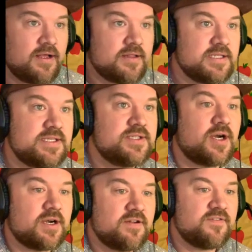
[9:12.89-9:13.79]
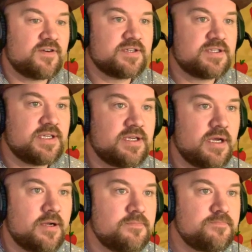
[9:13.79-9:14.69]
Let's start. First, it
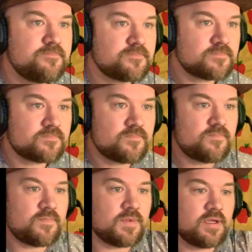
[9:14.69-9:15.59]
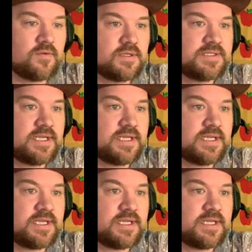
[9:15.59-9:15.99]
wants